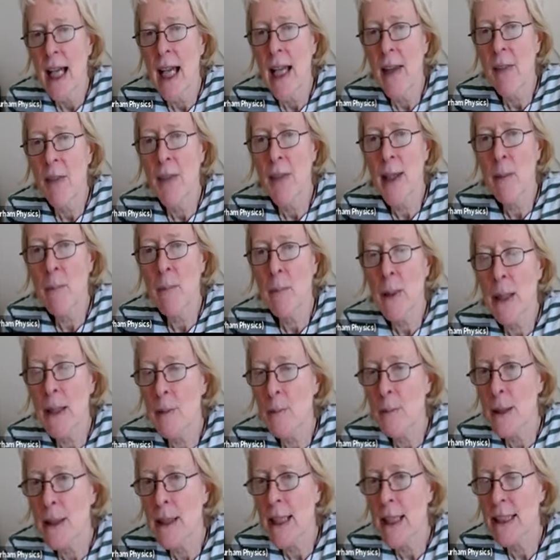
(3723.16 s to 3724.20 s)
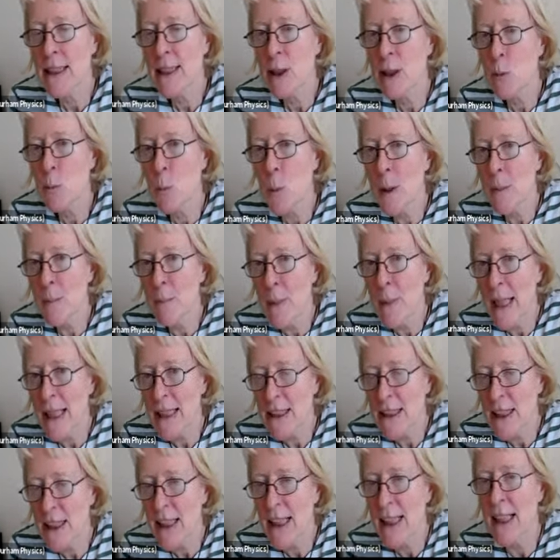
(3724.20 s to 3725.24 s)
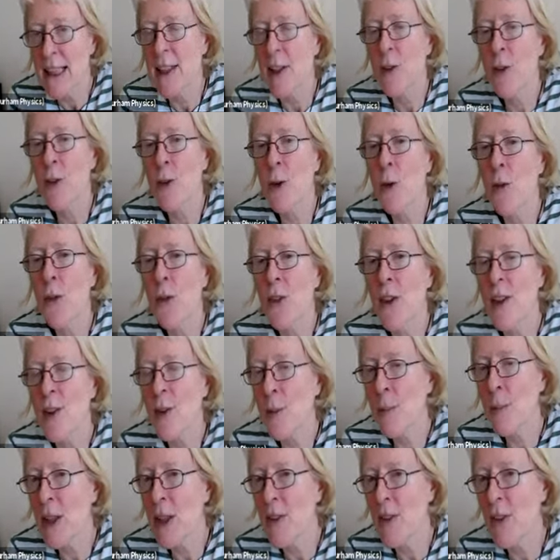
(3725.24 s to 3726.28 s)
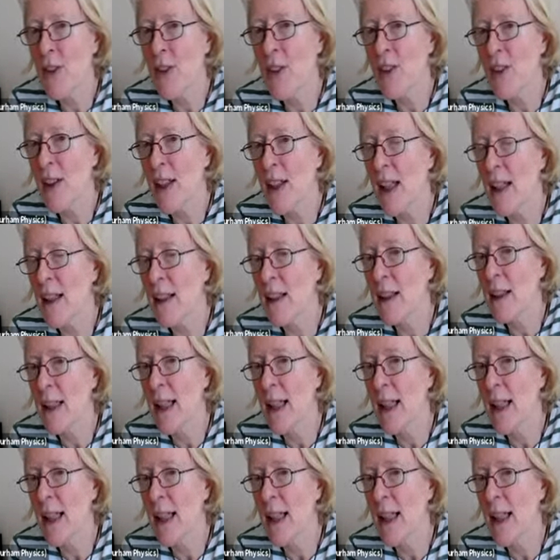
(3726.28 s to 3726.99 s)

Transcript: and then by implication, we measure here. So this piece is again